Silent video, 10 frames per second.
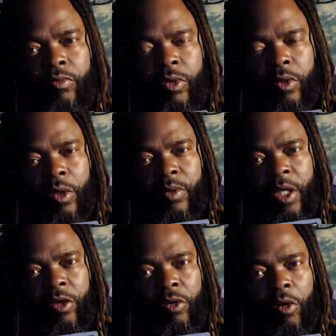You know what I'm
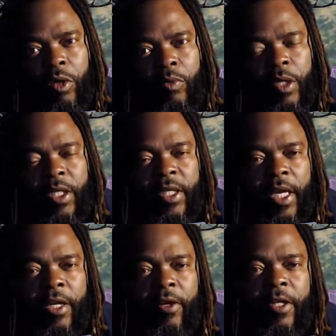saying? You're the only one that's
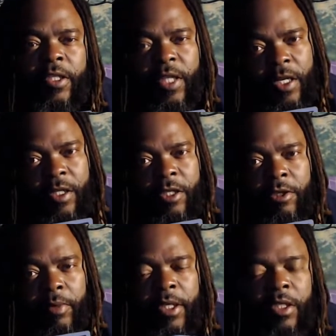not here entertaining the
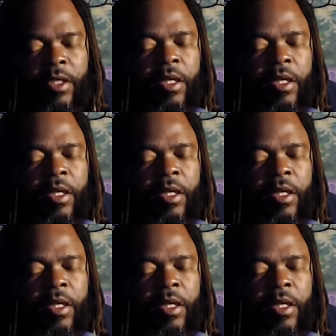situation.